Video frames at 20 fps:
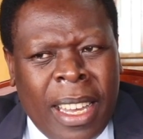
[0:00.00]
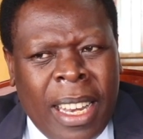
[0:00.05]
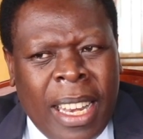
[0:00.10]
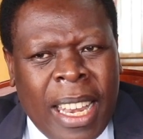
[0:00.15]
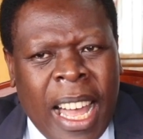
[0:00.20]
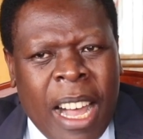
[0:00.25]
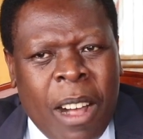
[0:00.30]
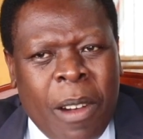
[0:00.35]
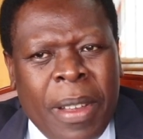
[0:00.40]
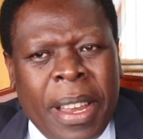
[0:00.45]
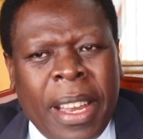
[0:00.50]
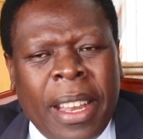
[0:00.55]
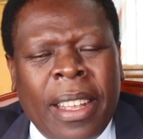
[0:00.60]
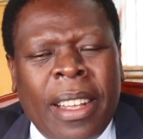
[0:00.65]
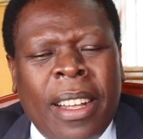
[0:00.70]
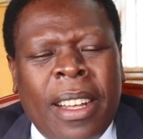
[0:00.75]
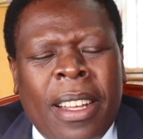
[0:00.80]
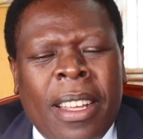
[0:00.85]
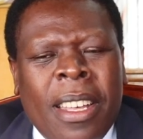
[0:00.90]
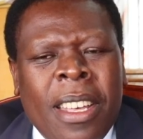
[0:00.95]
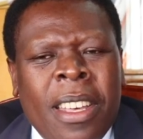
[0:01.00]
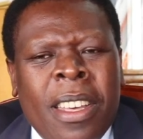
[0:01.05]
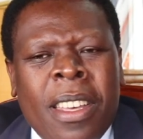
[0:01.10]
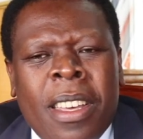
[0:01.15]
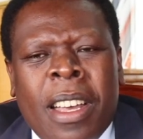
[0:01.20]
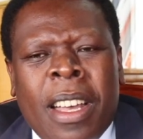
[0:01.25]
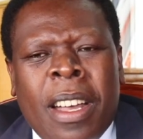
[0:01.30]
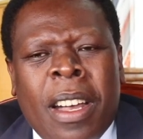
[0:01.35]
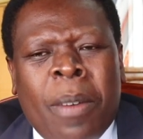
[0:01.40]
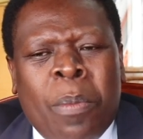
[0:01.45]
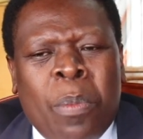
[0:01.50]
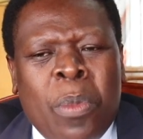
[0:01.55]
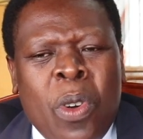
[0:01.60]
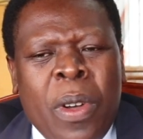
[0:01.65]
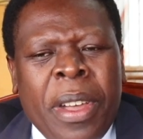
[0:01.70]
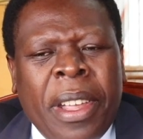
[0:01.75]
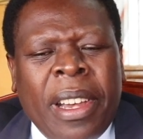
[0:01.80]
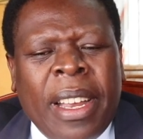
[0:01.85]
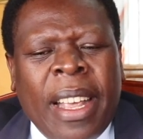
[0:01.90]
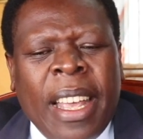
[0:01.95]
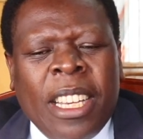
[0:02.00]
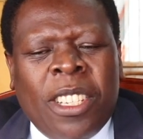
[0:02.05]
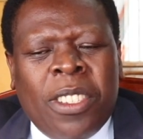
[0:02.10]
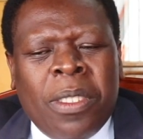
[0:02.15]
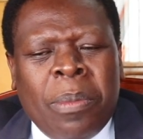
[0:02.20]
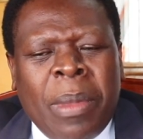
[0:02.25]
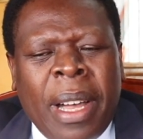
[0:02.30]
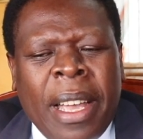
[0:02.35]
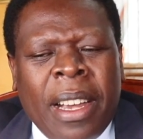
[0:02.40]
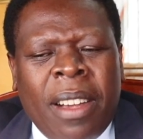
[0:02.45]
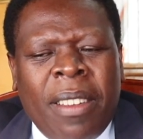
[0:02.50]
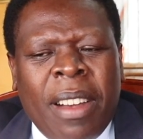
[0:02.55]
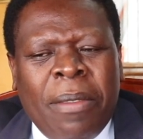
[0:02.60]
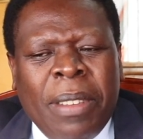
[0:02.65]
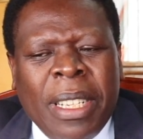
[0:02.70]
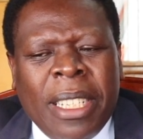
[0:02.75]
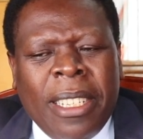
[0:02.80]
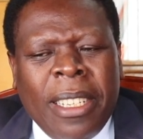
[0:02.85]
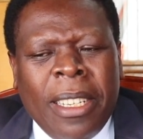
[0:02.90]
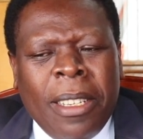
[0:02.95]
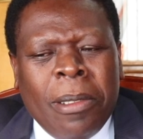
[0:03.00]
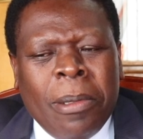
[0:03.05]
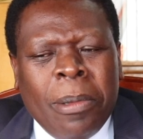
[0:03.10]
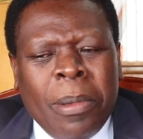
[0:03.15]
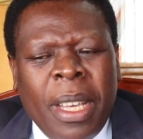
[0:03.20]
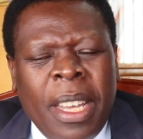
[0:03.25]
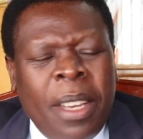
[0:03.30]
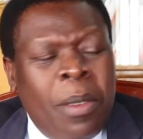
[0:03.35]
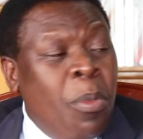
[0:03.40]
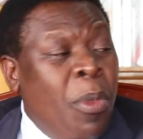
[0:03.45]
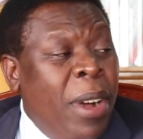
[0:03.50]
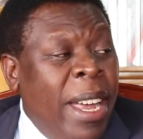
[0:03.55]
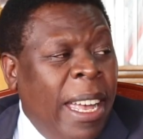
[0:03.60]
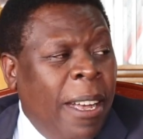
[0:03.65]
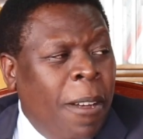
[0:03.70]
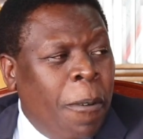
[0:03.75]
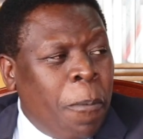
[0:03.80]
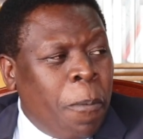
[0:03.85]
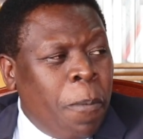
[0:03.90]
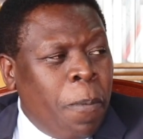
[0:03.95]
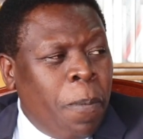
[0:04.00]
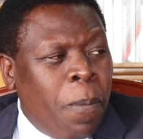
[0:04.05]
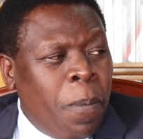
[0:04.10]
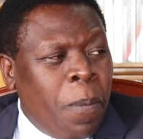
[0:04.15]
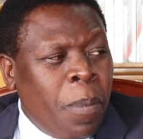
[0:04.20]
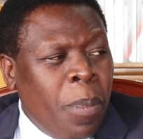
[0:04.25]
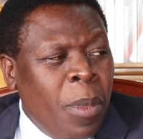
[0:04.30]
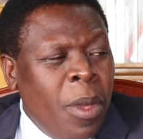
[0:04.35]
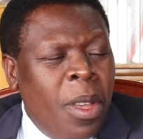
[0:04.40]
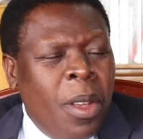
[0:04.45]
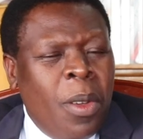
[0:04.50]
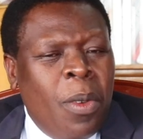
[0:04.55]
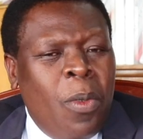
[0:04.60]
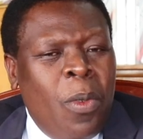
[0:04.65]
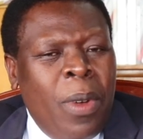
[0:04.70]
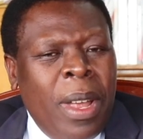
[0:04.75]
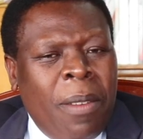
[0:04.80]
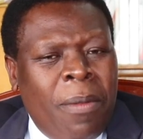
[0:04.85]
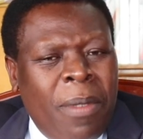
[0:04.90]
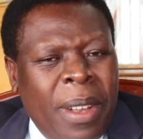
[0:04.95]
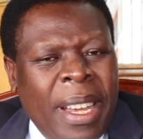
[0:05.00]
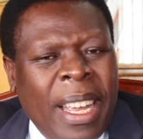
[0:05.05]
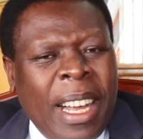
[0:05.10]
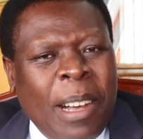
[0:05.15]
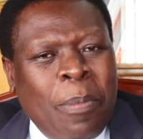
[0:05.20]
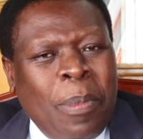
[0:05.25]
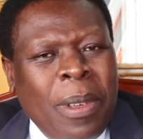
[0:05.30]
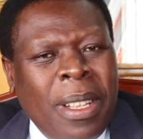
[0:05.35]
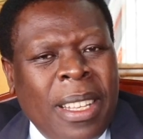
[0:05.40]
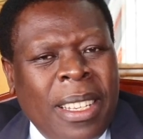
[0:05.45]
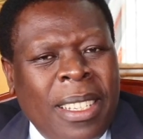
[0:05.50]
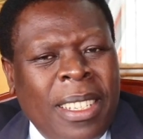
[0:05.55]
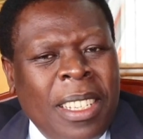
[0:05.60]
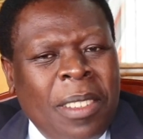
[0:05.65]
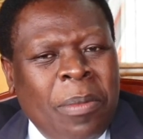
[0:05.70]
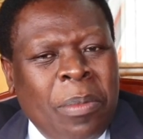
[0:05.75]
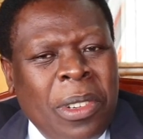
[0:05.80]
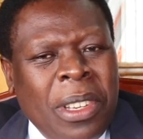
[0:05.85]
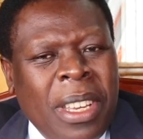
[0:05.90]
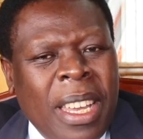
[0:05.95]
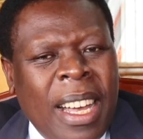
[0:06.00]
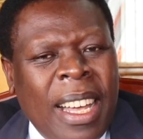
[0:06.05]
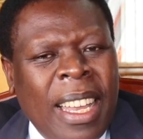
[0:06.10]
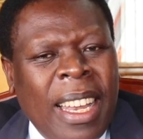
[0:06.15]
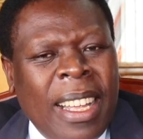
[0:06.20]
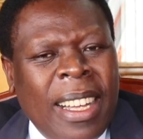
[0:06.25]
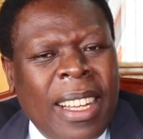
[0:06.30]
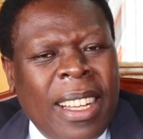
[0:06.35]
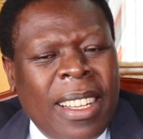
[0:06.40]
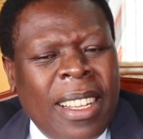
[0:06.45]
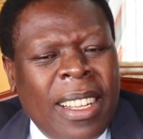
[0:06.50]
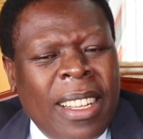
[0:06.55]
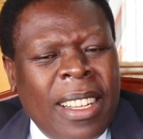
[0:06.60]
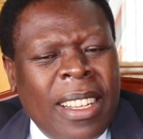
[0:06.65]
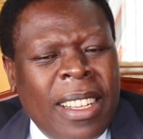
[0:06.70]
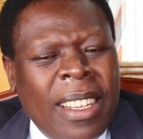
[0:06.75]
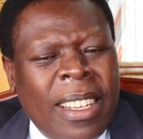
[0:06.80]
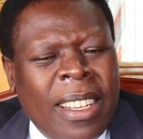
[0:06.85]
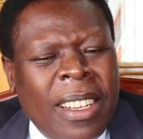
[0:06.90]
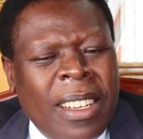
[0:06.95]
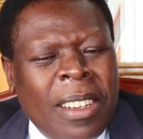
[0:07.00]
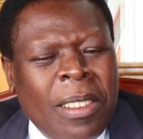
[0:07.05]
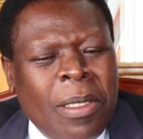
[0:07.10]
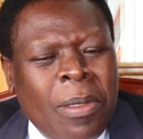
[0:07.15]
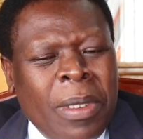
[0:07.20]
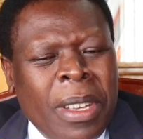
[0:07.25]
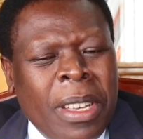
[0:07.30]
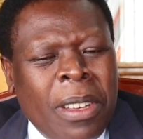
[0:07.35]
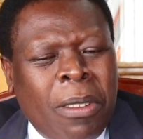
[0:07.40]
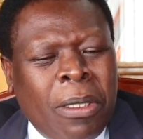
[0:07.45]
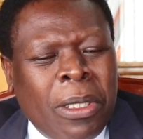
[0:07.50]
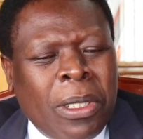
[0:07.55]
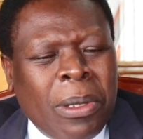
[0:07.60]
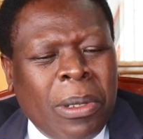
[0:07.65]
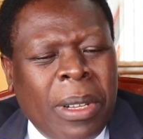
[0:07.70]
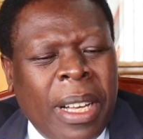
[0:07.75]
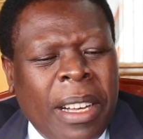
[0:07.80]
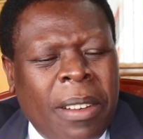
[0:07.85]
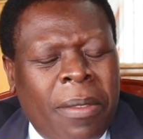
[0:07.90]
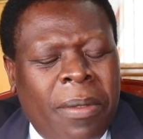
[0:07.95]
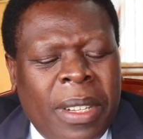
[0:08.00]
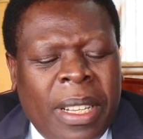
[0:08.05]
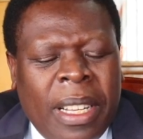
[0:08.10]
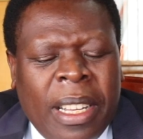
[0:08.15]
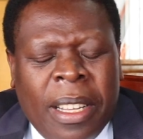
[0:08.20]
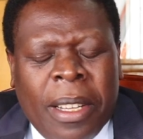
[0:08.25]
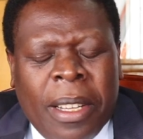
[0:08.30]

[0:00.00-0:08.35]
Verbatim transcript: allowing uh, uh more irrigation by gravity in Mwea. We are very happy that in Bunyala we also have